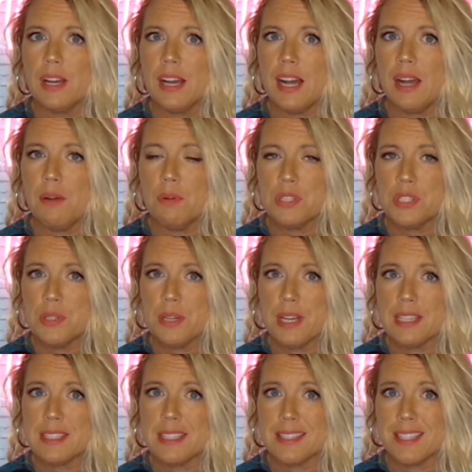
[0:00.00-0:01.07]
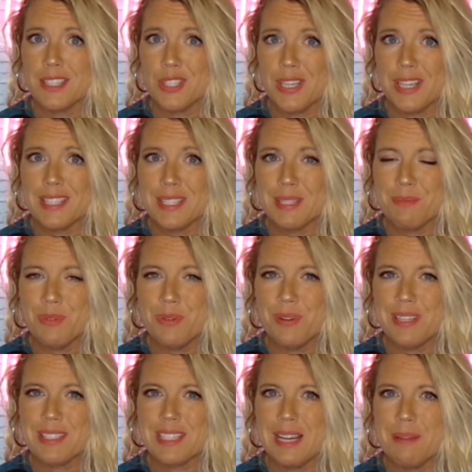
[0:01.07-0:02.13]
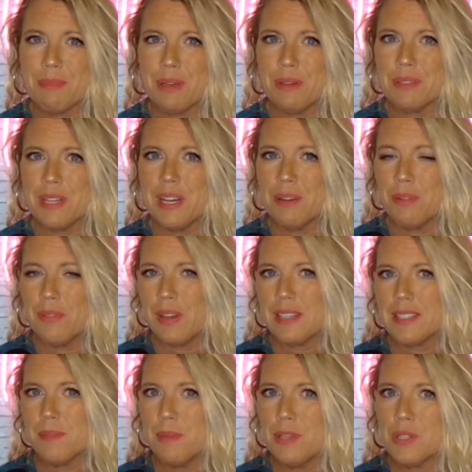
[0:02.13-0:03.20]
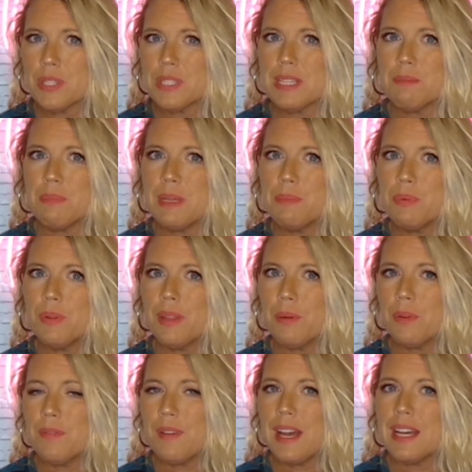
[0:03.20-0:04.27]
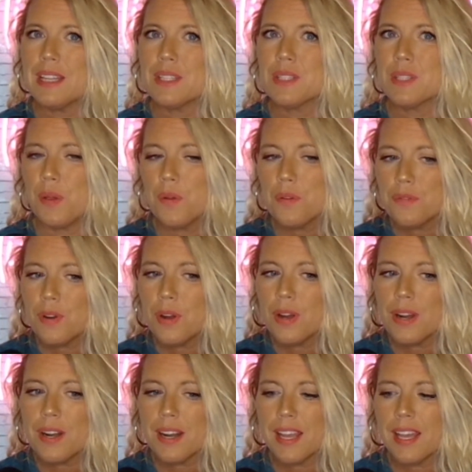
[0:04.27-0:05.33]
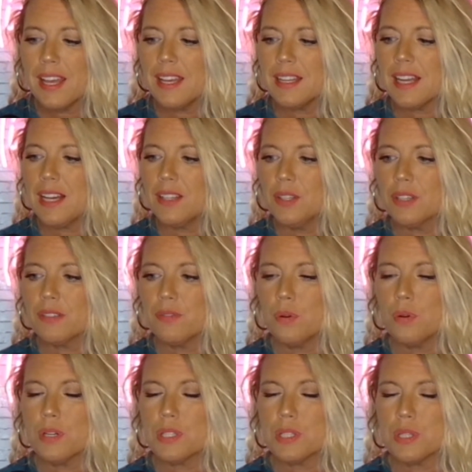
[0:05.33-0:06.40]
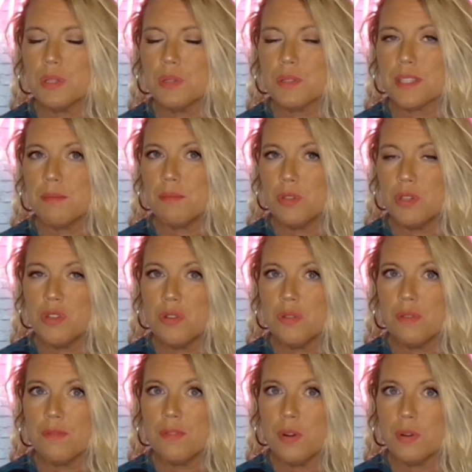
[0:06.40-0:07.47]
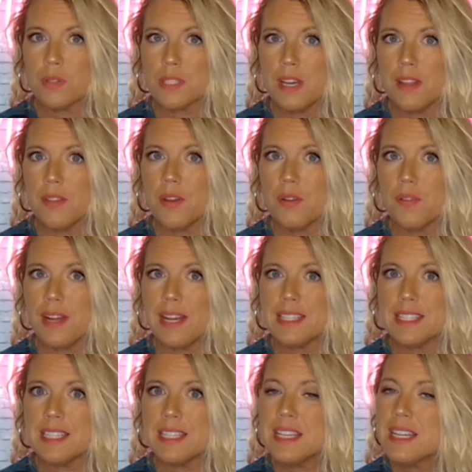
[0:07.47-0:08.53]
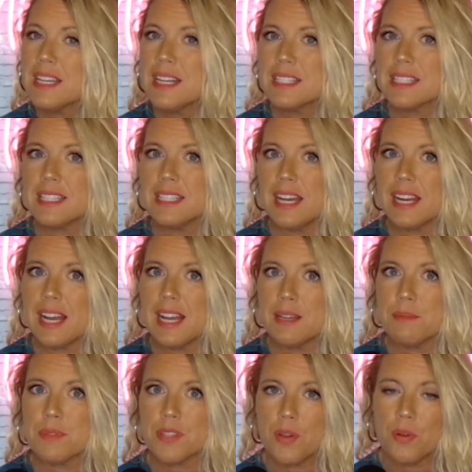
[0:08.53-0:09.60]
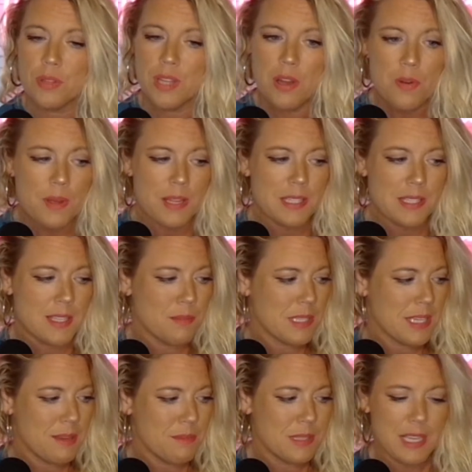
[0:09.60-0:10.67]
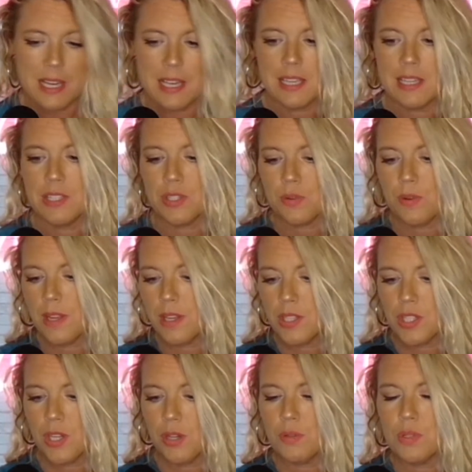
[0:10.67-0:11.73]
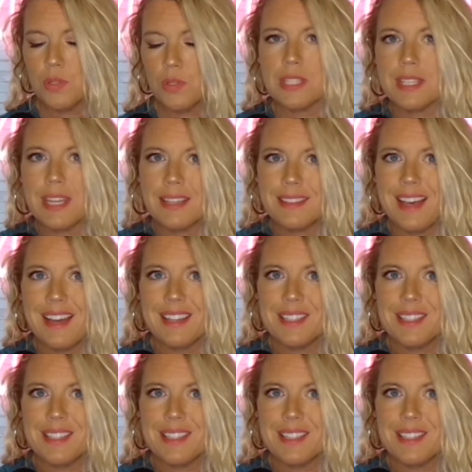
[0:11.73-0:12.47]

I want you guys to suggest some more as time goes on. We've got some interesting people that we've had so far, and I look forward to some new folks on the horizon. Tonight, I am solo, and sometimes I enjoy a show just like